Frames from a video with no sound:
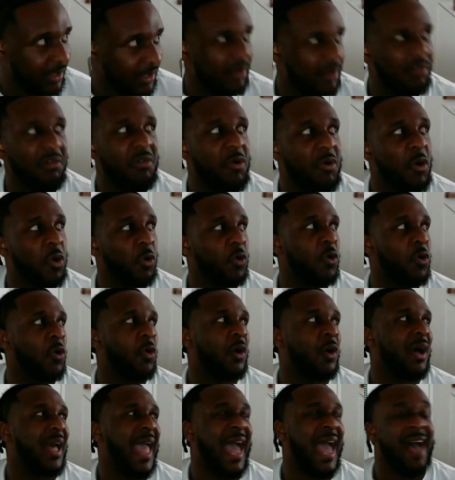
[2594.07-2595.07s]
quote unquote,
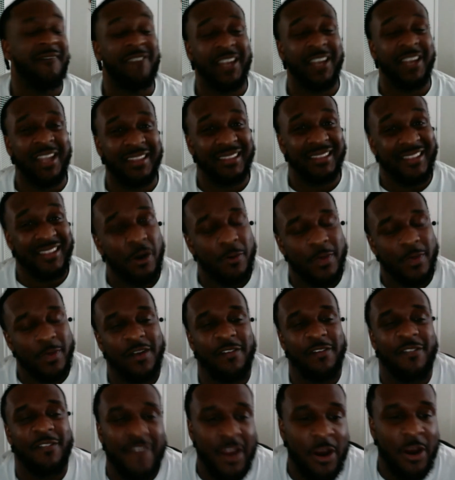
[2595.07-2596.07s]
having a little bit of
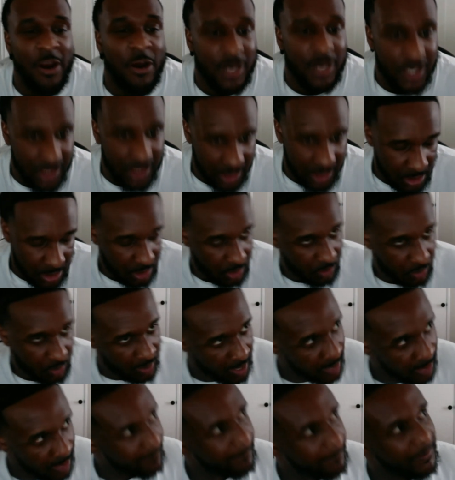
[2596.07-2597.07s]
fairness,
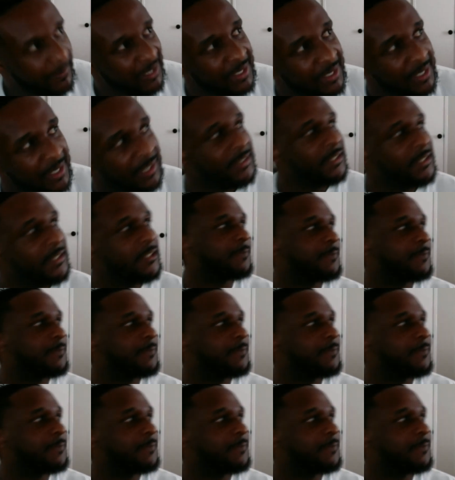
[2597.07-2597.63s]
right? Because